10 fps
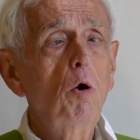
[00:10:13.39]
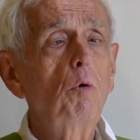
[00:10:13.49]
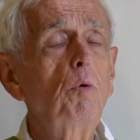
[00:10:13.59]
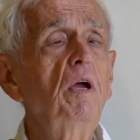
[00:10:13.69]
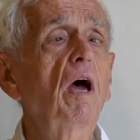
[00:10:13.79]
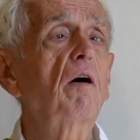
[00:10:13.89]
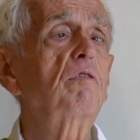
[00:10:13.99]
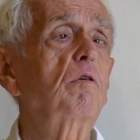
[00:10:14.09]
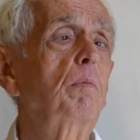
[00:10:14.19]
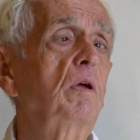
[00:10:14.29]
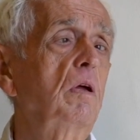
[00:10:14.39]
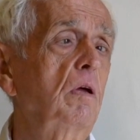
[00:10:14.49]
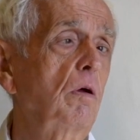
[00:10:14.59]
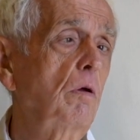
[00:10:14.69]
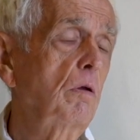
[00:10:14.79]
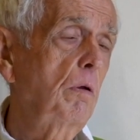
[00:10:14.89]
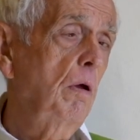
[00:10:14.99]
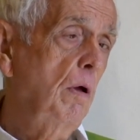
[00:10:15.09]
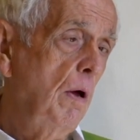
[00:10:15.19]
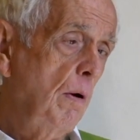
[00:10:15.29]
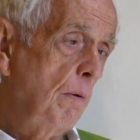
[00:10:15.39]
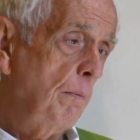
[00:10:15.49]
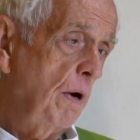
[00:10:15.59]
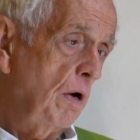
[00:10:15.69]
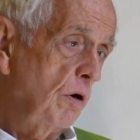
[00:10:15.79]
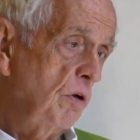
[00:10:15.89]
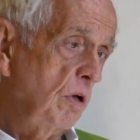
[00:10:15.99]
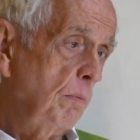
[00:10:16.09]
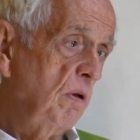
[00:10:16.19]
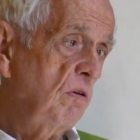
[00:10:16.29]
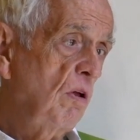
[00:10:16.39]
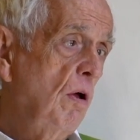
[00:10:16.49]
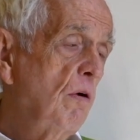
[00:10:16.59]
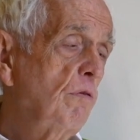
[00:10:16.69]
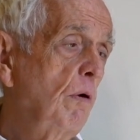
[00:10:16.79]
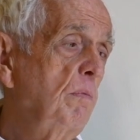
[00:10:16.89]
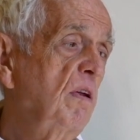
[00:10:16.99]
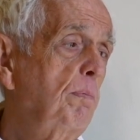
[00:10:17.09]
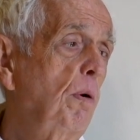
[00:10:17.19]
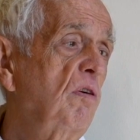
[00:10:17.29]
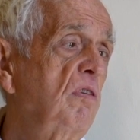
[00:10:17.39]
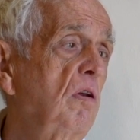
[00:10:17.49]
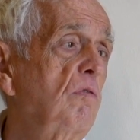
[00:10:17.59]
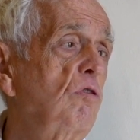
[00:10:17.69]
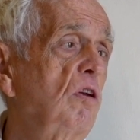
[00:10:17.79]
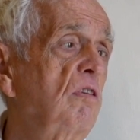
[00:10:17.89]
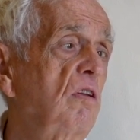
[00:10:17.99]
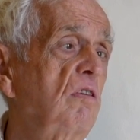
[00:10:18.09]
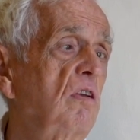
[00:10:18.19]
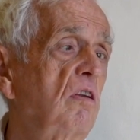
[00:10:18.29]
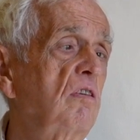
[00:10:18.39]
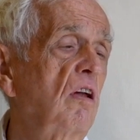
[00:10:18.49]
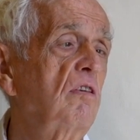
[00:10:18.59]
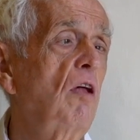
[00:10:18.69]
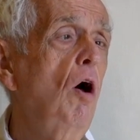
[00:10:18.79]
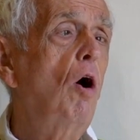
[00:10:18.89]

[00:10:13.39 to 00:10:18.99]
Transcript: We have to be healed by our demons from this person of Jesus that says,